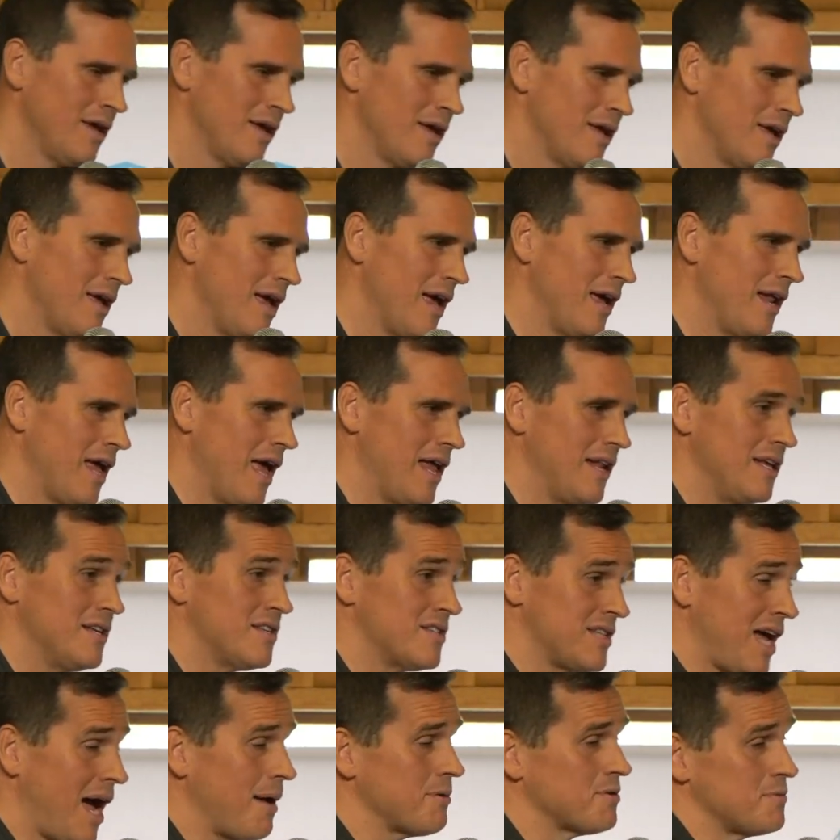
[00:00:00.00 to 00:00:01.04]
and he
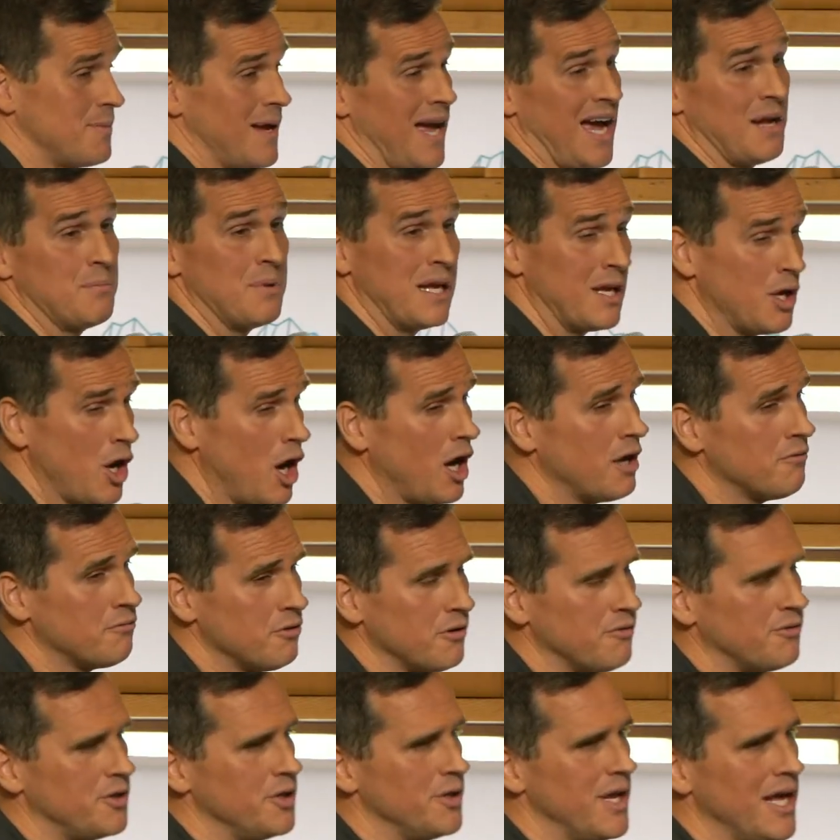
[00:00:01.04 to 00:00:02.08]
stops me. I'd been gone for
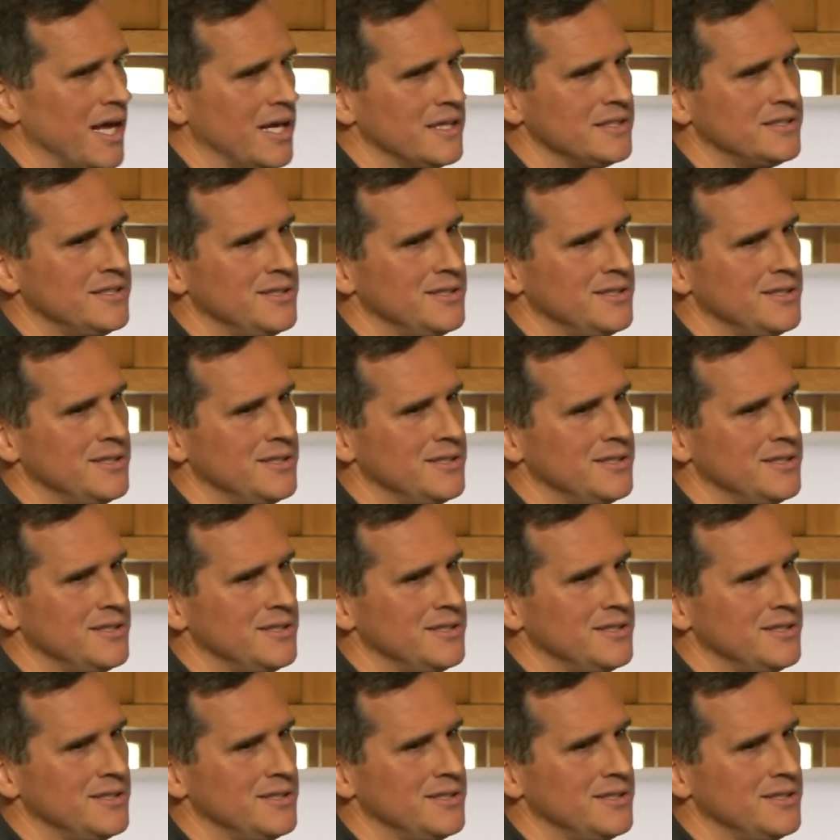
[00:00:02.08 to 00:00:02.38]
a few days.